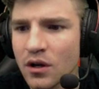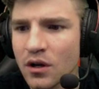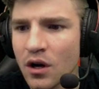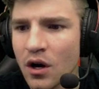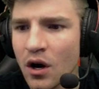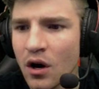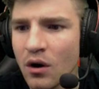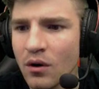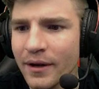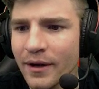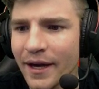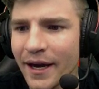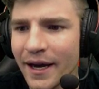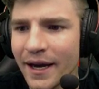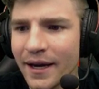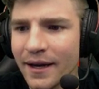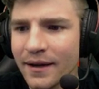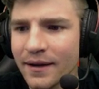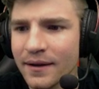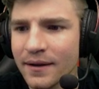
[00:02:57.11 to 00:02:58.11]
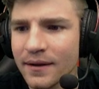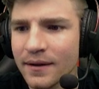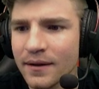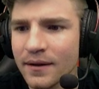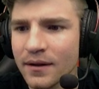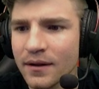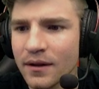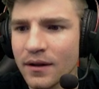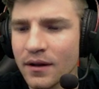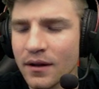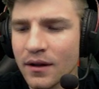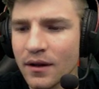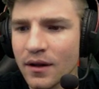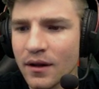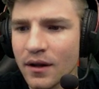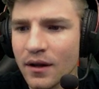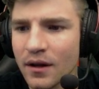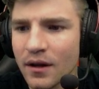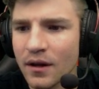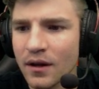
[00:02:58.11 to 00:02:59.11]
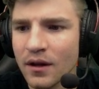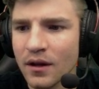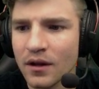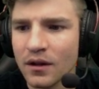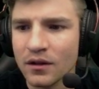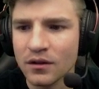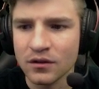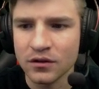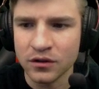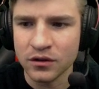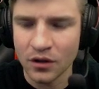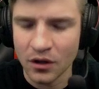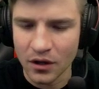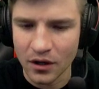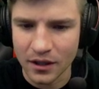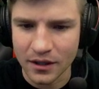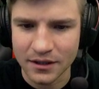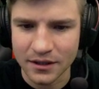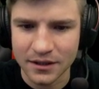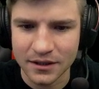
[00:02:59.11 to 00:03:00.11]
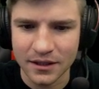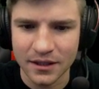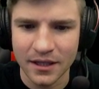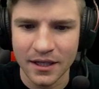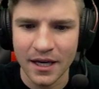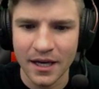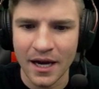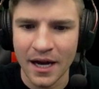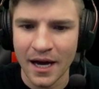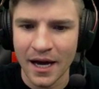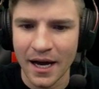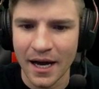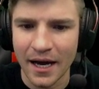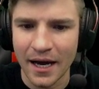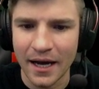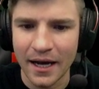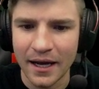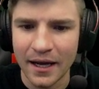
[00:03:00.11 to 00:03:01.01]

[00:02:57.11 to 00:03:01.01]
Oh, okay. Oh, social is just for looks? Looks, yeah.